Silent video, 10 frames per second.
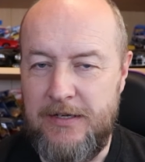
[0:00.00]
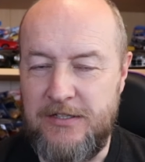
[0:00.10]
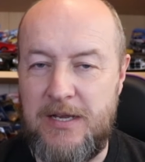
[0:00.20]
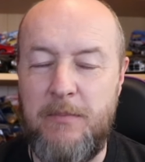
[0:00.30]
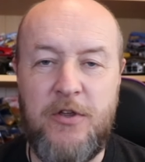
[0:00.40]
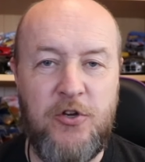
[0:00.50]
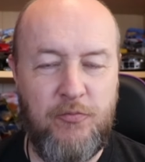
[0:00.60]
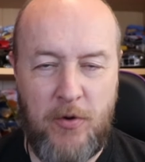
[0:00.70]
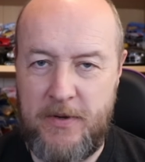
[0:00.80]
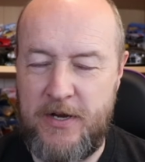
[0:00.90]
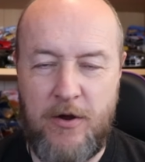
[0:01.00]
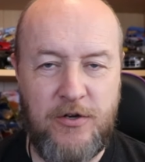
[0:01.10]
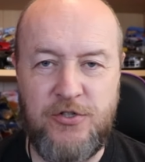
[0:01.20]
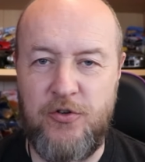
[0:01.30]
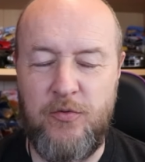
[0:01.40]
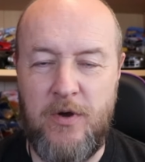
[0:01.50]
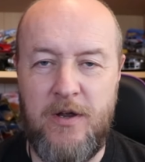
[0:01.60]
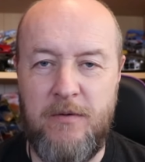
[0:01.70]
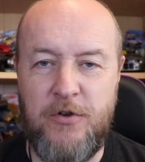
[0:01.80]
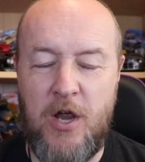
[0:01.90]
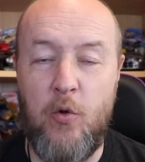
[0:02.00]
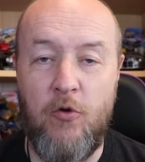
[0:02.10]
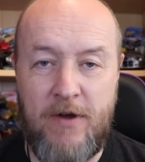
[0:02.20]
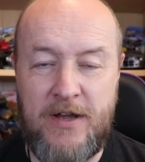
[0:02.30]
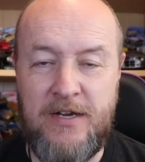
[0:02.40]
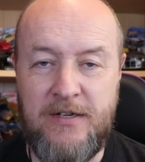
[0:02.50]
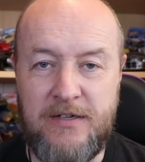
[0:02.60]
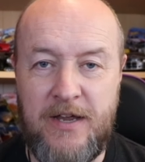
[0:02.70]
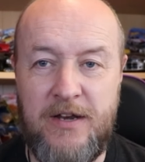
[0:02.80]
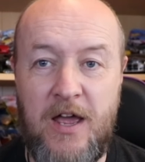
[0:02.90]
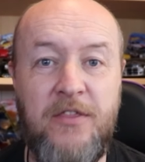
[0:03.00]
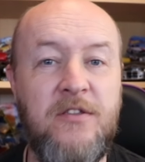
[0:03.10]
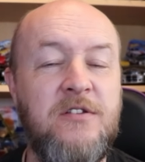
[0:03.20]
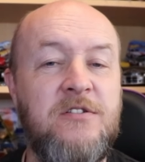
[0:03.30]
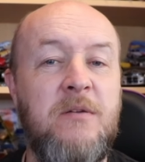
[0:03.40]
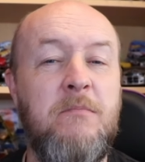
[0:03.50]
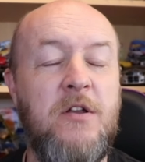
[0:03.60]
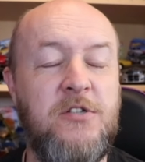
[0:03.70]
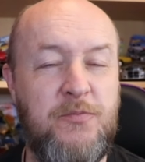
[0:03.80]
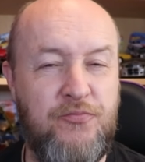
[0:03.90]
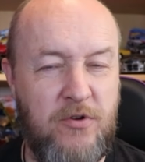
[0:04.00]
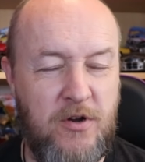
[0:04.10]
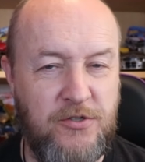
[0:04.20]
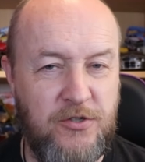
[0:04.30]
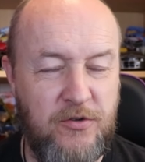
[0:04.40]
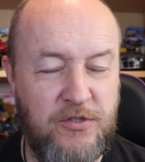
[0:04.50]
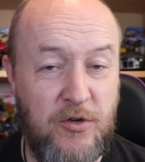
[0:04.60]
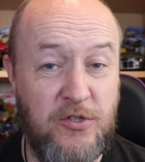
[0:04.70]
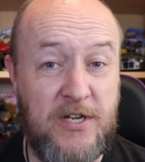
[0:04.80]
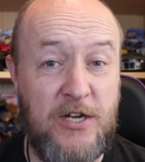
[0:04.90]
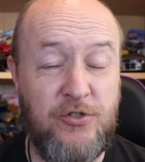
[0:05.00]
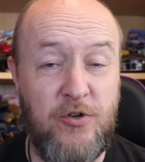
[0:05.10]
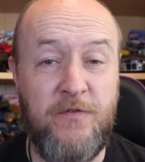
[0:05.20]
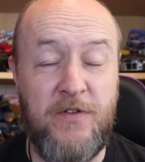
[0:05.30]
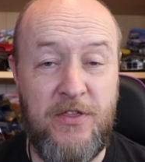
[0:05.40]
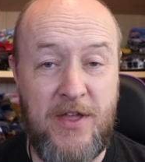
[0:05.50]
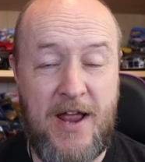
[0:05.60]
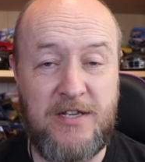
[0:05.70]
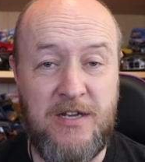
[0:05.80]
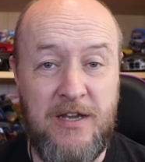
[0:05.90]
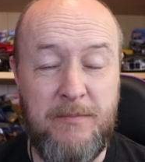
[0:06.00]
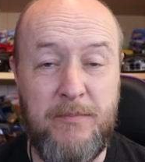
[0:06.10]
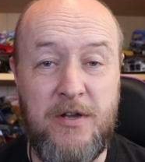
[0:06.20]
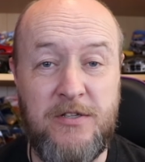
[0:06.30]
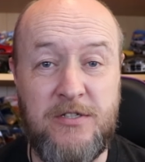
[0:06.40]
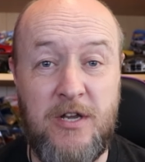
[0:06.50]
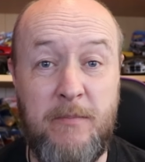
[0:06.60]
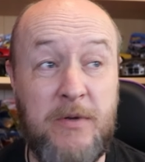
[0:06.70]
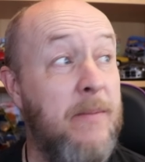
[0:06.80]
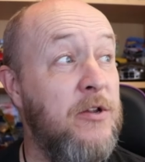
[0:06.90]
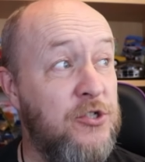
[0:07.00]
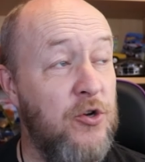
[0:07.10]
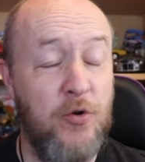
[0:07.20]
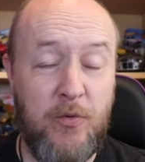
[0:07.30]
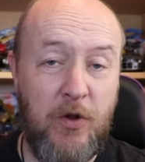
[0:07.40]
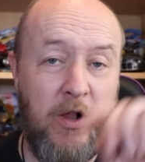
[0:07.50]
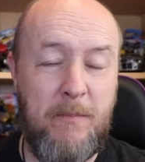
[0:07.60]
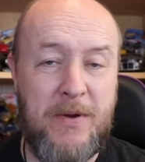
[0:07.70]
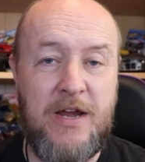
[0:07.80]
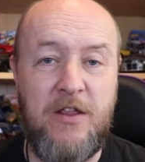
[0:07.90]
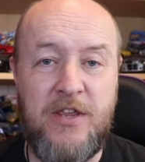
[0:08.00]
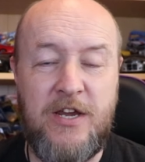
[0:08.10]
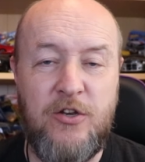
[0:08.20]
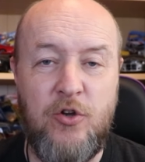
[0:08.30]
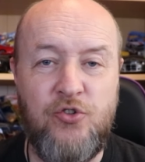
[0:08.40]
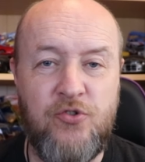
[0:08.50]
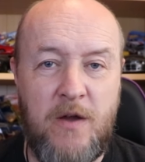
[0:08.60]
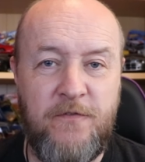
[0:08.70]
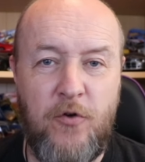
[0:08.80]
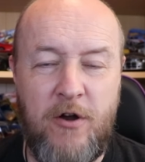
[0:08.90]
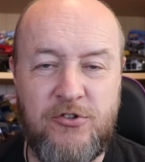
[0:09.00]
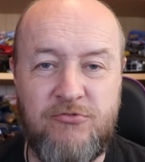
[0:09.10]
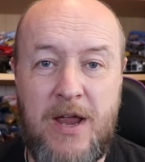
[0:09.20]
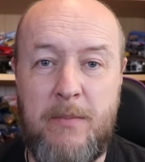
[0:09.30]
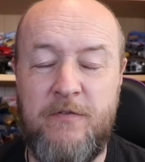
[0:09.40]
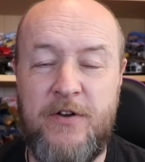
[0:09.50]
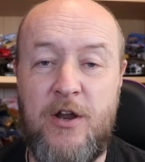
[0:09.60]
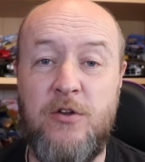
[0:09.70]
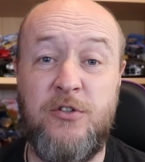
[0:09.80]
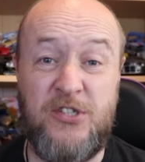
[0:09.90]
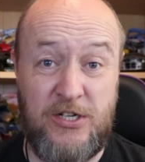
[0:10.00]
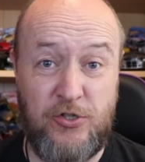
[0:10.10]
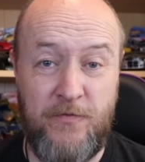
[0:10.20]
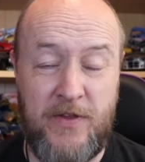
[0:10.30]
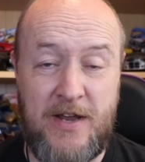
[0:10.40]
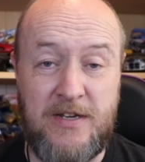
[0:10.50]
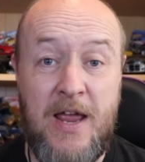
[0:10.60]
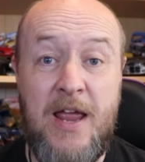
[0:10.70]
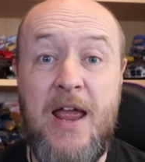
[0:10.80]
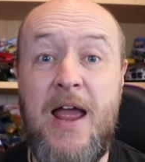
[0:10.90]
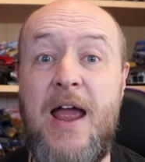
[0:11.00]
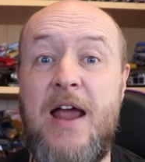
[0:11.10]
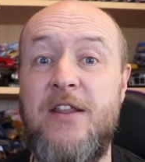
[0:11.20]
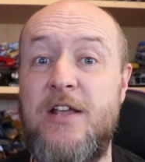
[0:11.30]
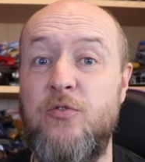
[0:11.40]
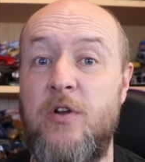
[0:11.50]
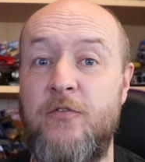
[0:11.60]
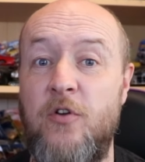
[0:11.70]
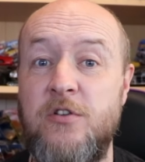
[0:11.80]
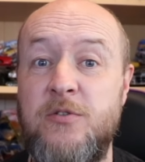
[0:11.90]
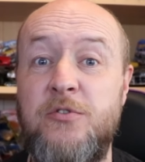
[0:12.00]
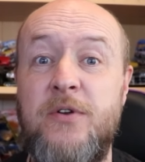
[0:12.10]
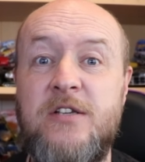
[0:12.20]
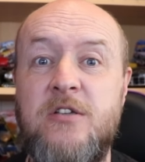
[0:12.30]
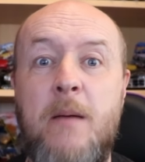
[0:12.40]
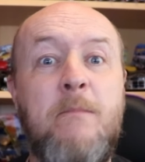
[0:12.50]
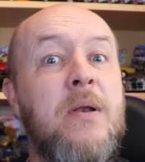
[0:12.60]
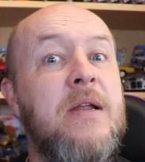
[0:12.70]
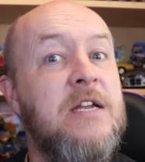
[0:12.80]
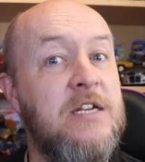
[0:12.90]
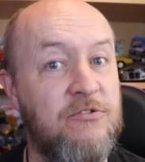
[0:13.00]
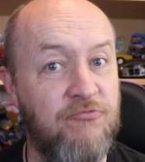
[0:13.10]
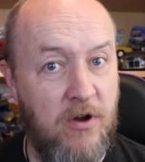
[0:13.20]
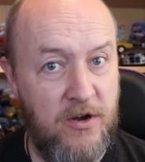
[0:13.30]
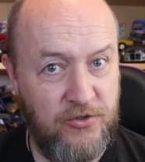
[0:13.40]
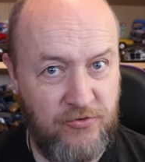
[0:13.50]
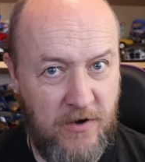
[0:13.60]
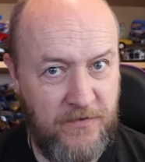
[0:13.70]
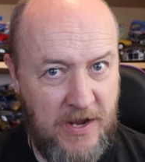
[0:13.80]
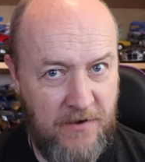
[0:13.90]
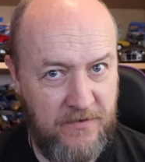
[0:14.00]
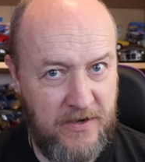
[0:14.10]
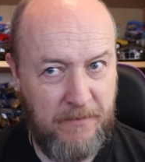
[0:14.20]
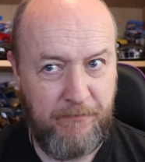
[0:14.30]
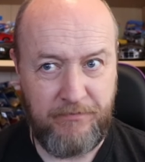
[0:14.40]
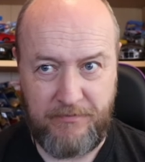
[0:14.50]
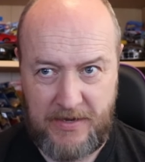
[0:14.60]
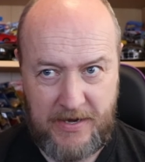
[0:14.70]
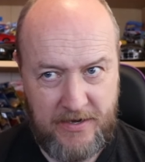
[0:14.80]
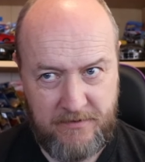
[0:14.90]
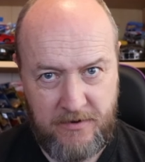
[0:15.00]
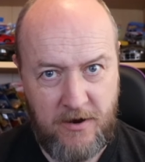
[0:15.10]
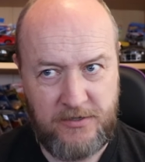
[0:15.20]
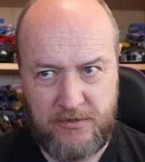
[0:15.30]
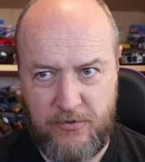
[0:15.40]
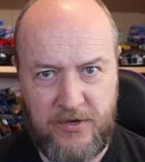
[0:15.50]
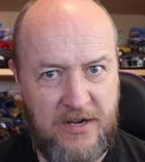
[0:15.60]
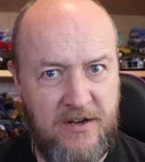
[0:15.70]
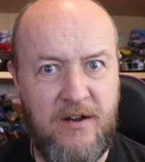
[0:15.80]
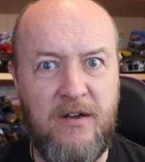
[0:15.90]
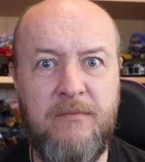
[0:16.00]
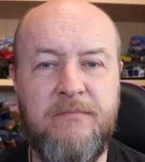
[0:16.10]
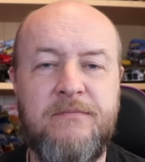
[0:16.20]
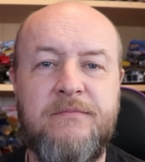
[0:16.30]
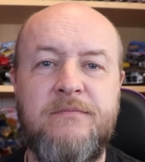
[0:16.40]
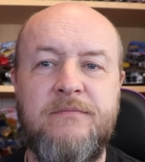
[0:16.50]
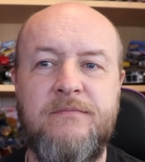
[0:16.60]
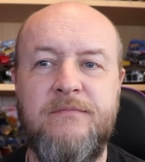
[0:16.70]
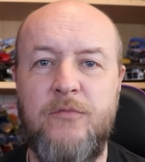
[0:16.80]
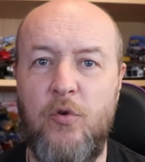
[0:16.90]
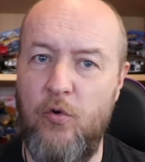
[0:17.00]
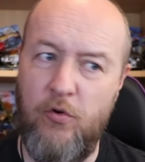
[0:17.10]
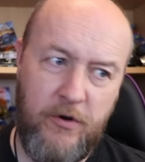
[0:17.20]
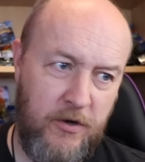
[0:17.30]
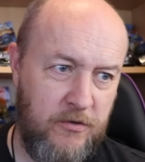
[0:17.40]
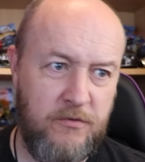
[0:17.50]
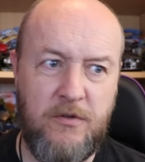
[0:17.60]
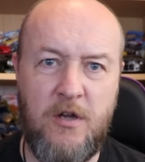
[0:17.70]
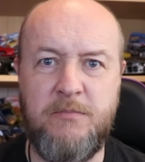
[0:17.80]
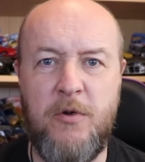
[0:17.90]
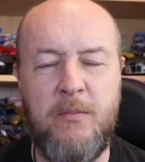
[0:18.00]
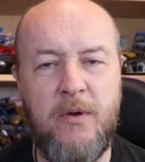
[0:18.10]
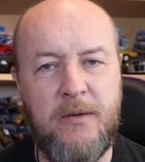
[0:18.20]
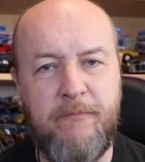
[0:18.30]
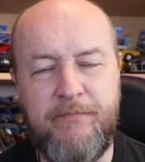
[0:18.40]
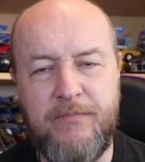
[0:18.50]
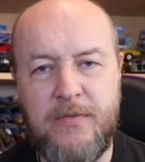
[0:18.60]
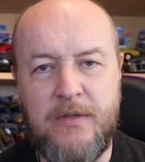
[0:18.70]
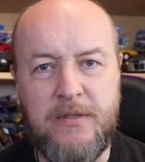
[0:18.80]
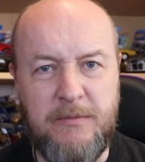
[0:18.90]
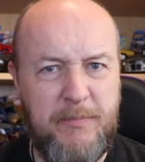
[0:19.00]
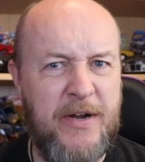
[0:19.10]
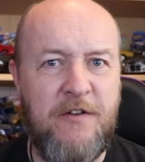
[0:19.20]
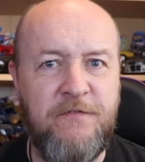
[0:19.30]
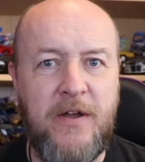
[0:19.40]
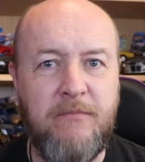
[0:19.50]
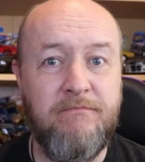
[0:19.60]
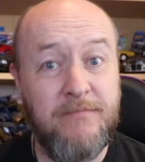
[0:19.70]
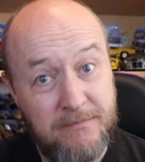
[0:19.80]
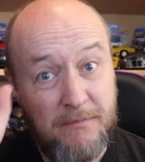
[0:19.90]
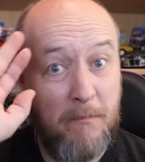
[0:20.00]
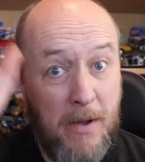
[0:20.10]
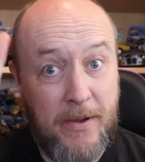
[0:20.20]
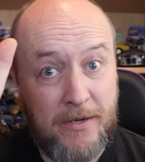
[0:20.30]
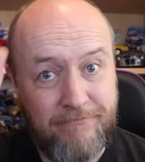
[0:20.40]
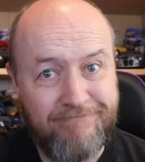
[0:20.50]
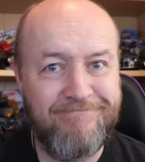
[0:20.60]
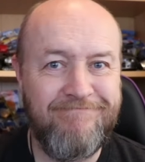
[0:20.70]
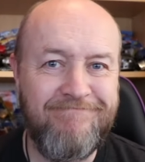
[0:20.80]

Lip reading: Some that you're probably going to know already, and others that might surprise you. So stay tuned for that. But coming soon will be the new Triumph 400 Scrambler video, so stay tuned for that. And that's all I've got. So until next time, please ride and drive carefully in a nice looking car or on a nice motorbike, but have fun. Bye-bye.